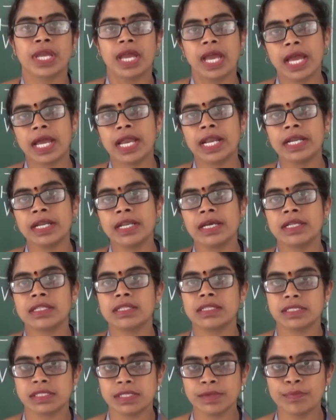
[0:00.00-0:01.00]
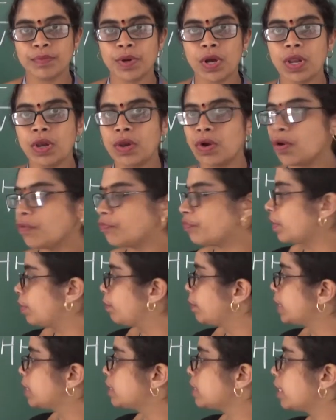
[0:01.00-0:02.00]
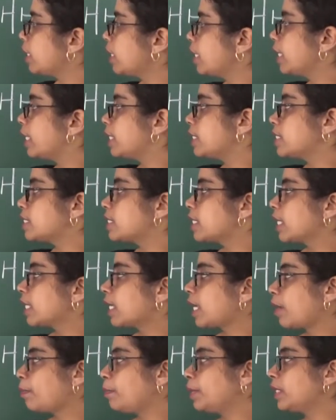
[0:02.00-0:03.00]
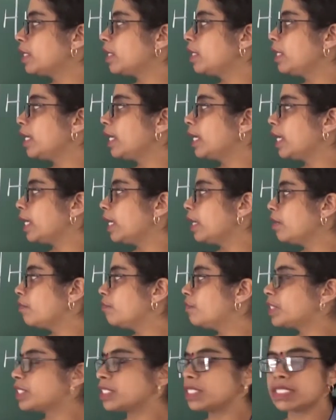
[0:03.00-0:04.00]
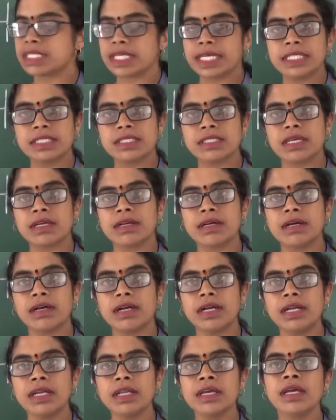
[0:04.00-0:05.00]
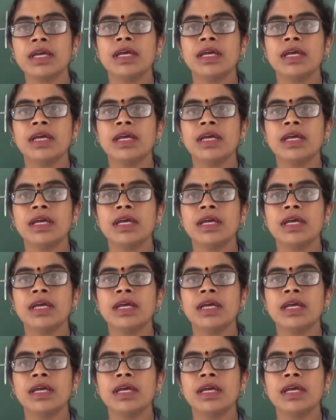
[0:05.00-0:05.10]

and the symbol of ammeter is capital A, which is encircled